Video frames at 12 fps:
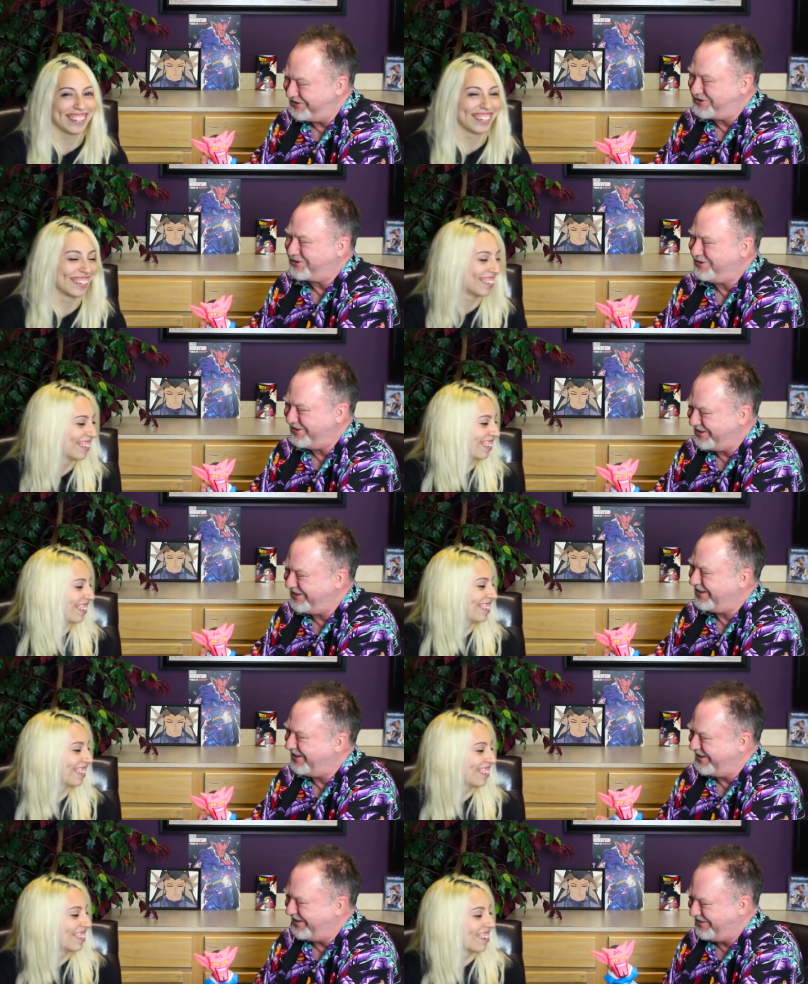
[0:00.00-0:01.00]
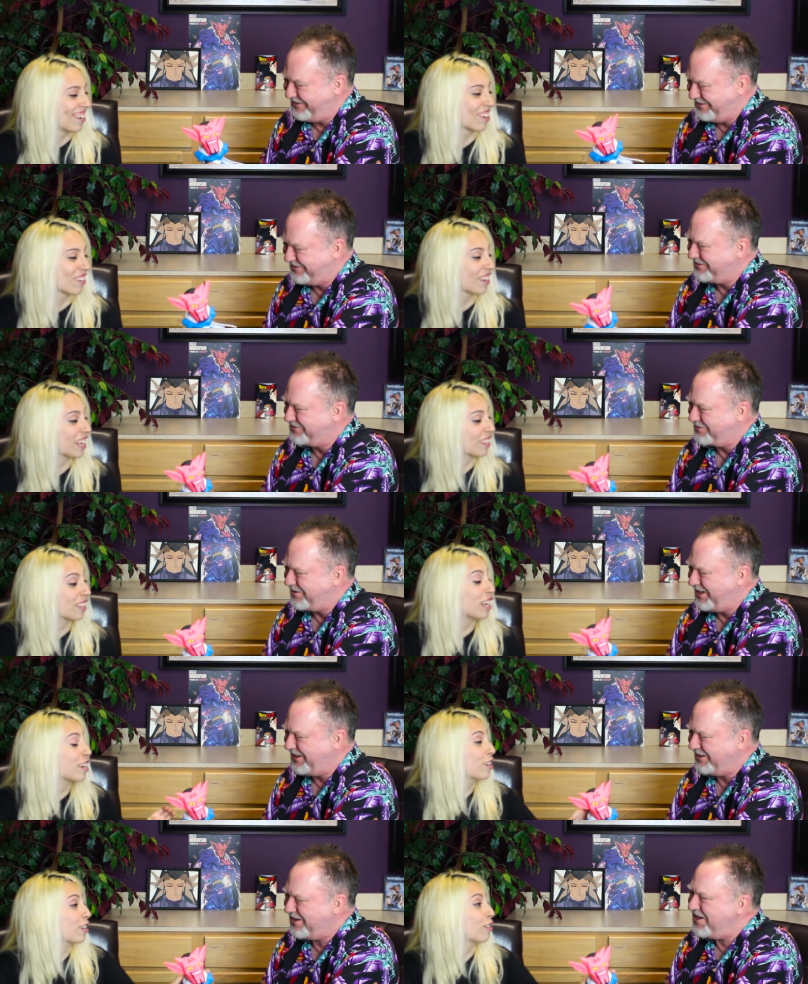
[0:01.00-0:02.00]
Speaker 1: You truly did.
Speaker 2: All right.
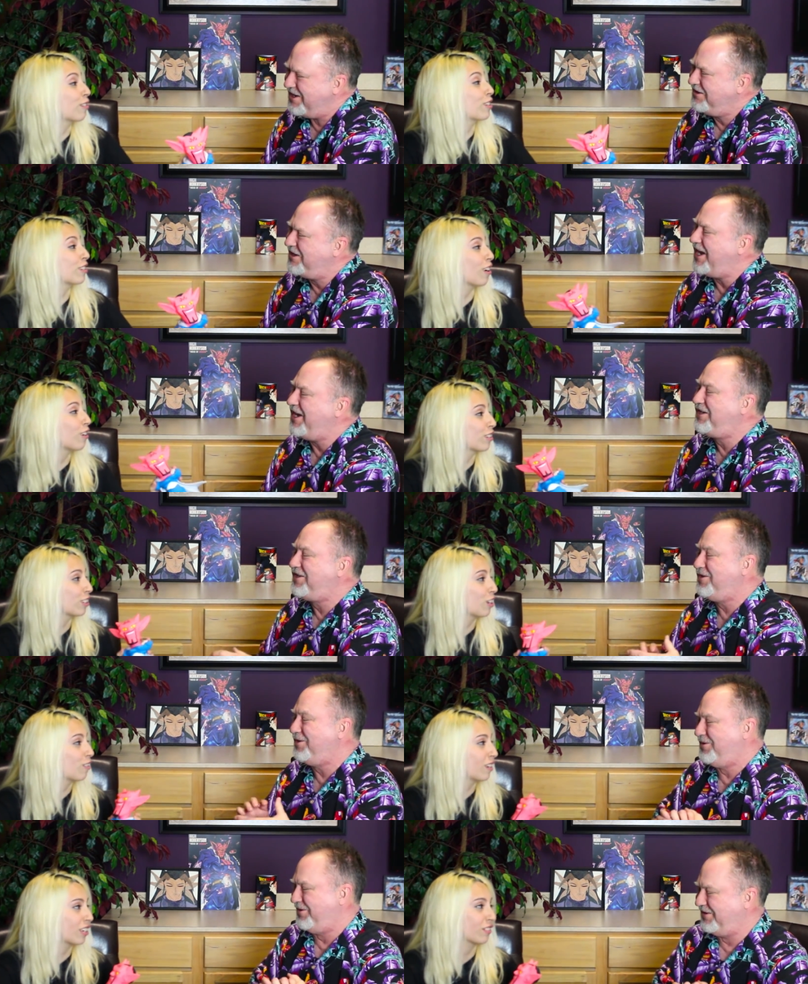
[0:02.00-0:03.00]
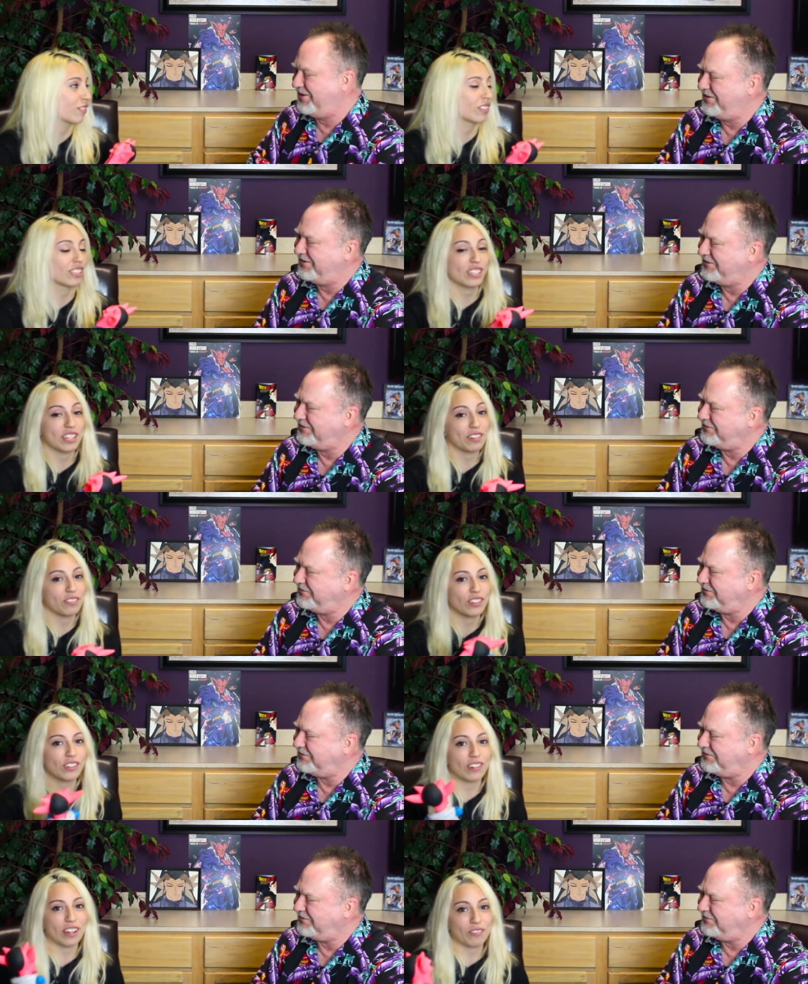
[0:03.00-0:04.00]
Thank you so much for this
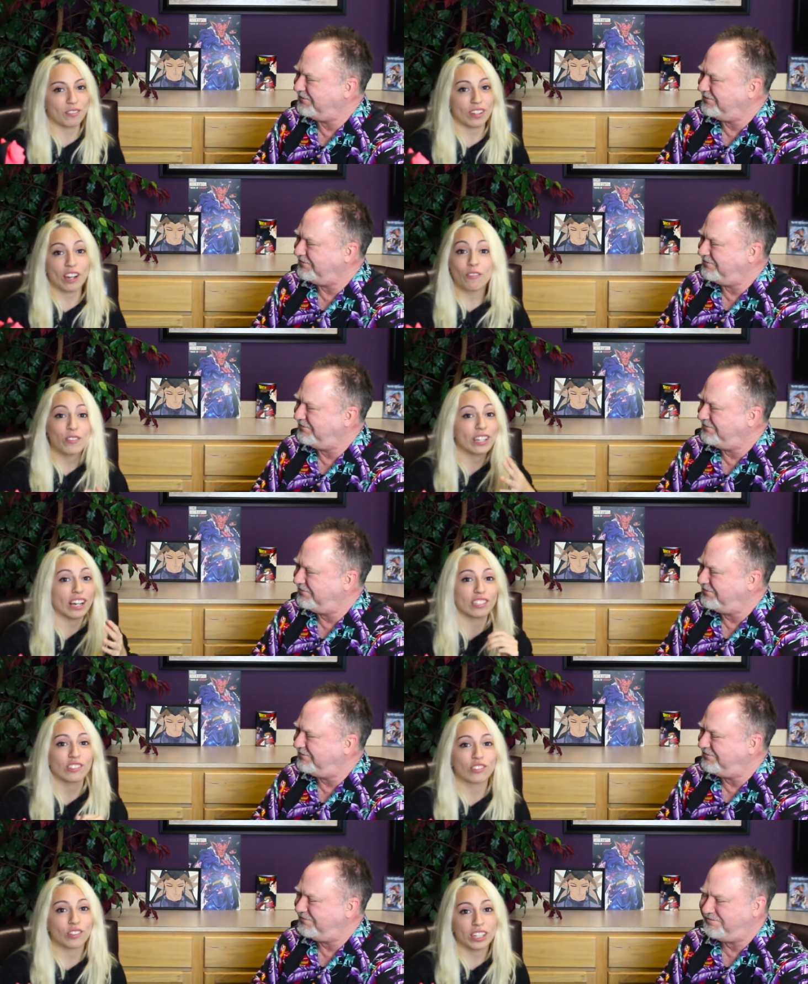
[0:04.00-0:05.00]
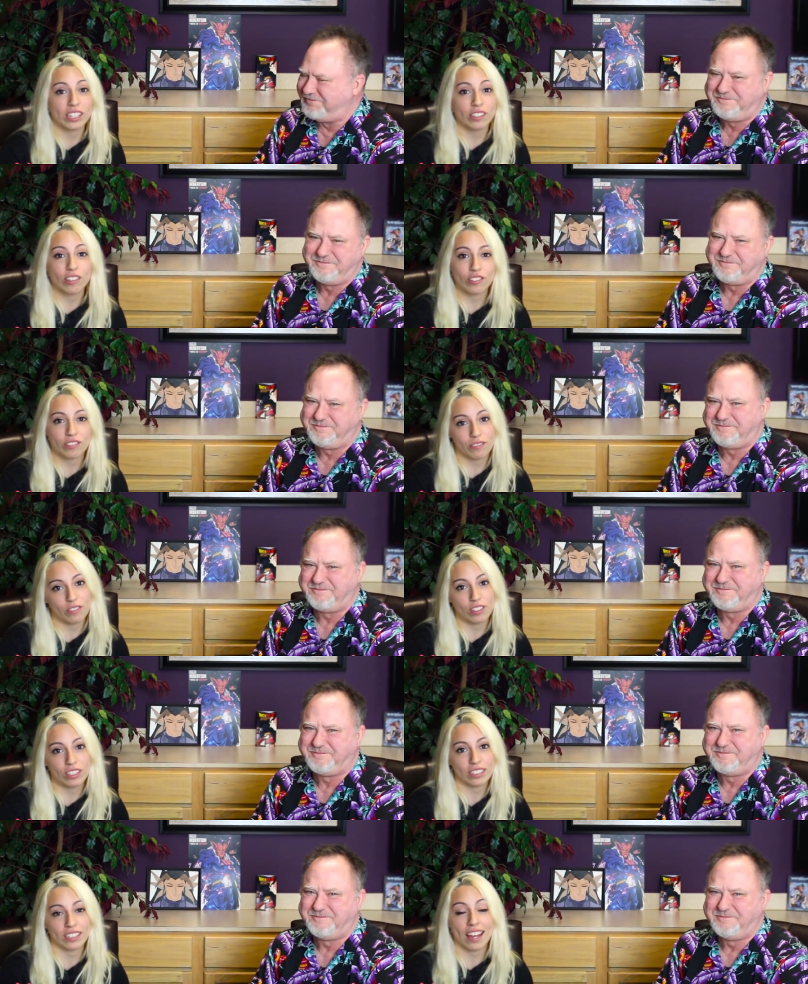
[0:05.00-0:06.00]
interview. I hope you guys enjoyed it,
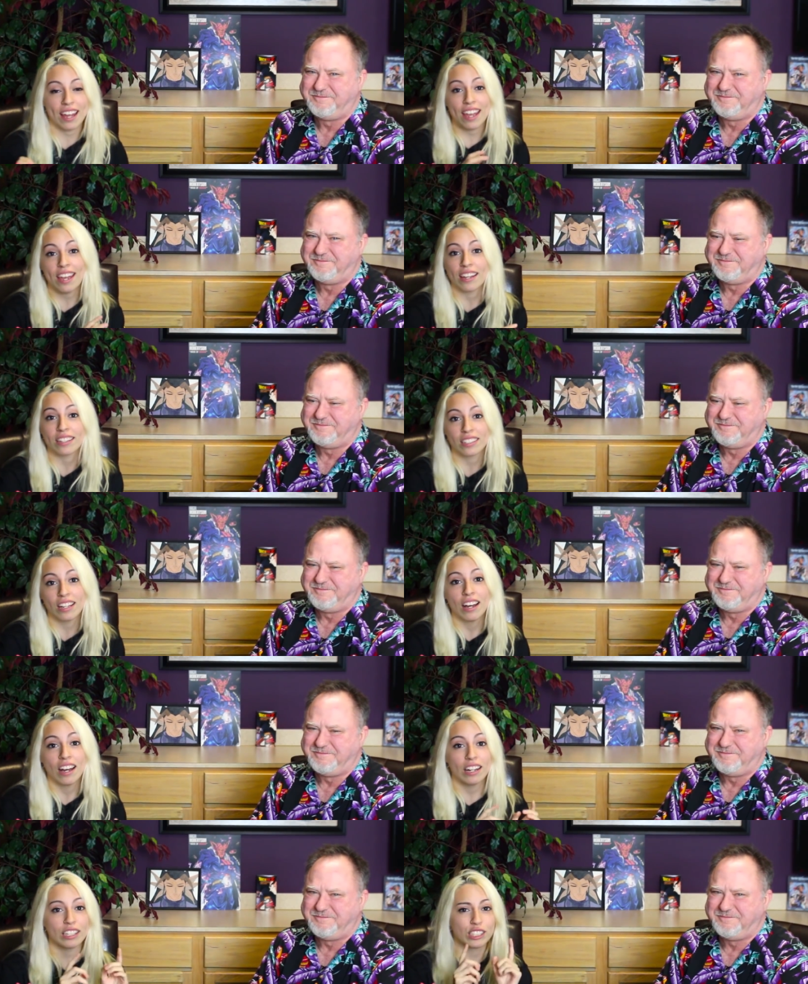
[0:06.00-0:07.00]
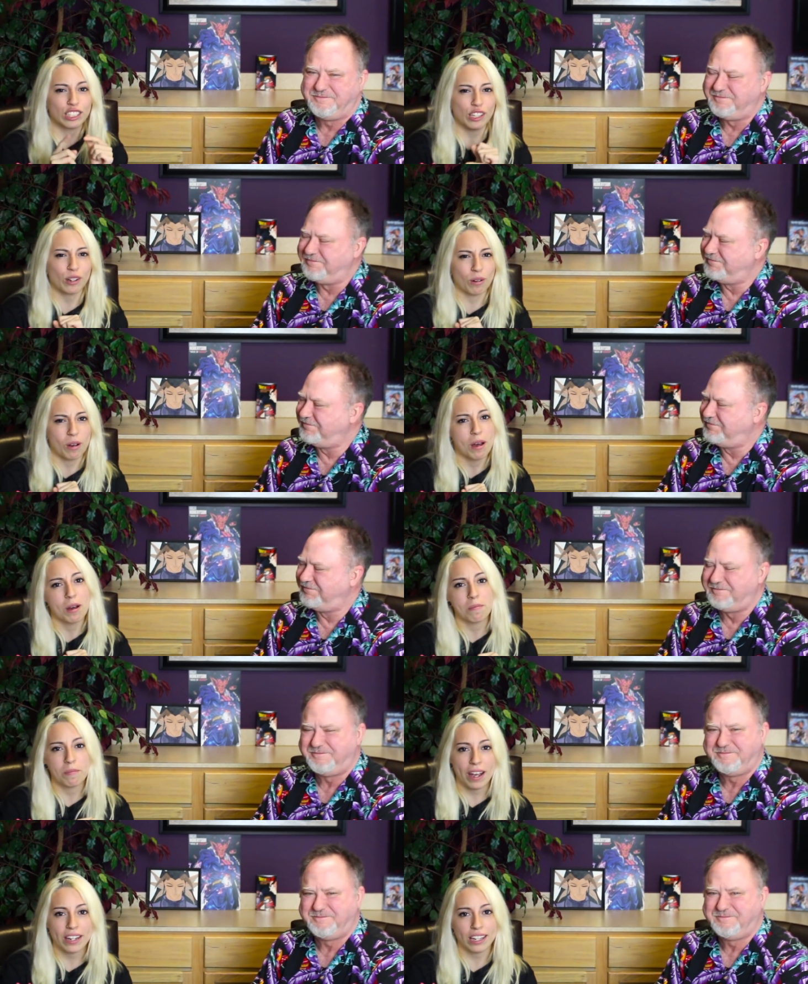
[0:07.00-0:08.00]
Goshin4. And until
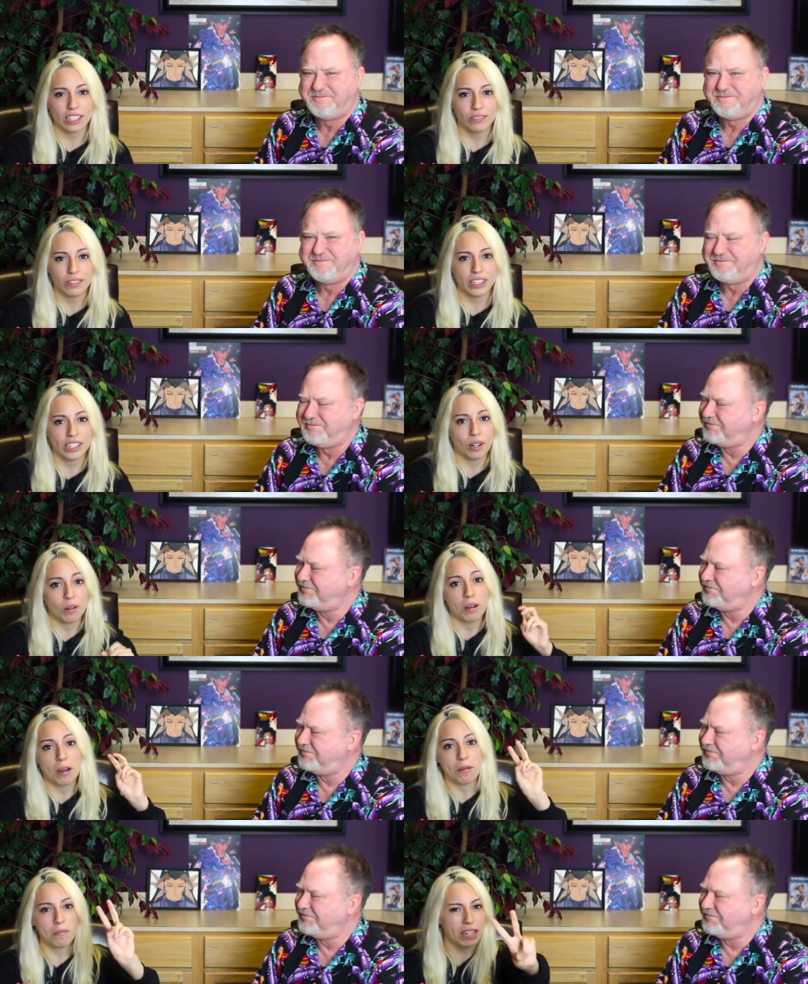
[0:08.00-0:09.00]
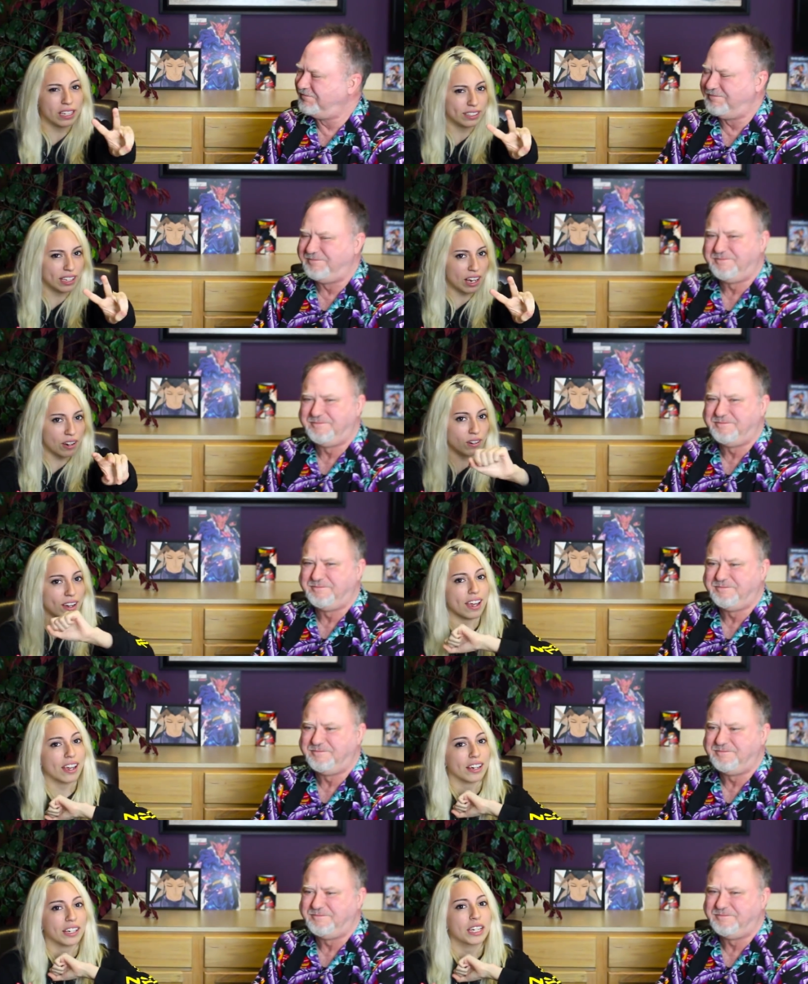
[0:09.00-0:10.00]
my next video, peace out
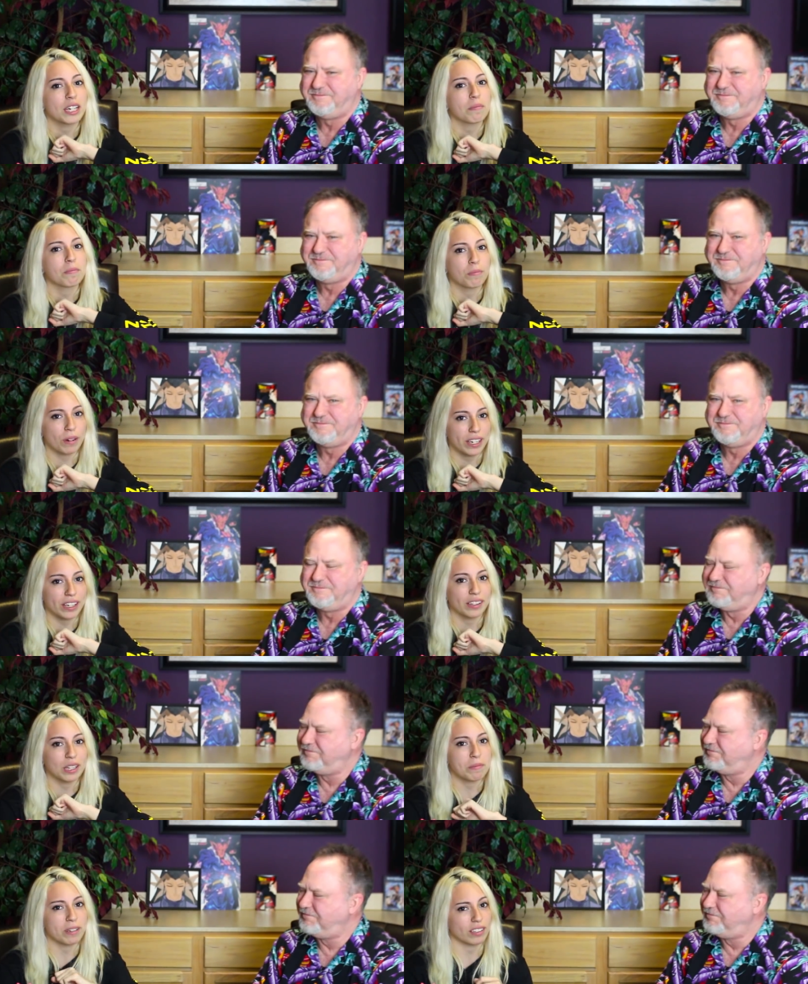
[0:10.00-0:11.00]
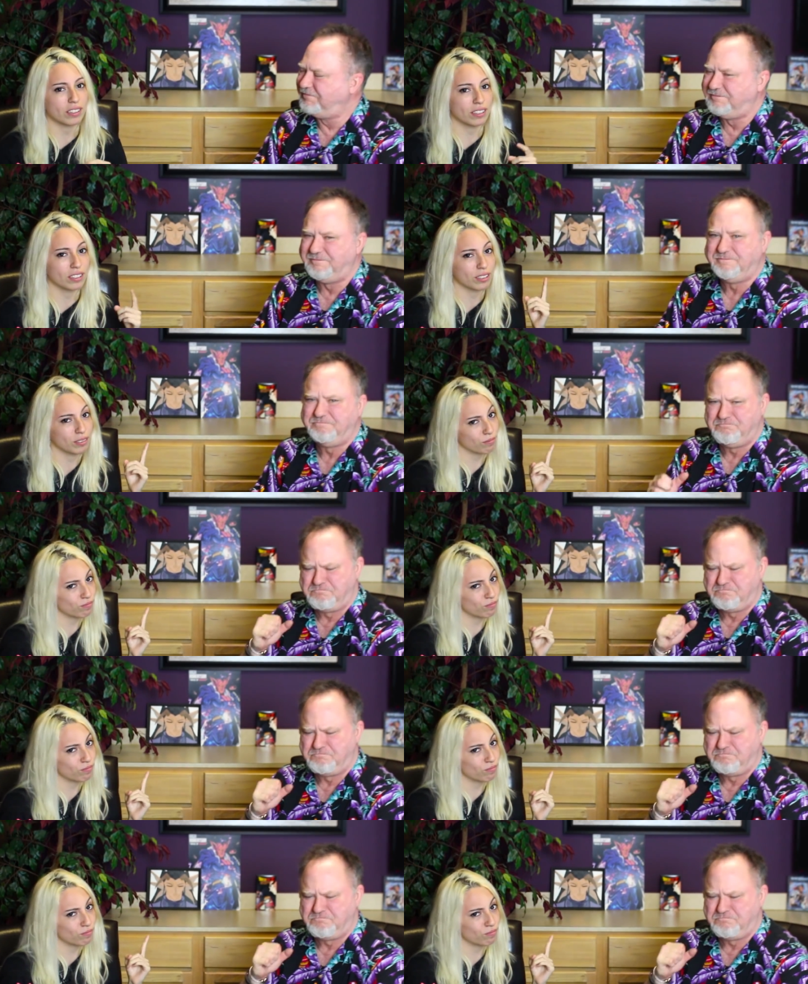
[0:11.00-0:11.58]
and keep breaking limits.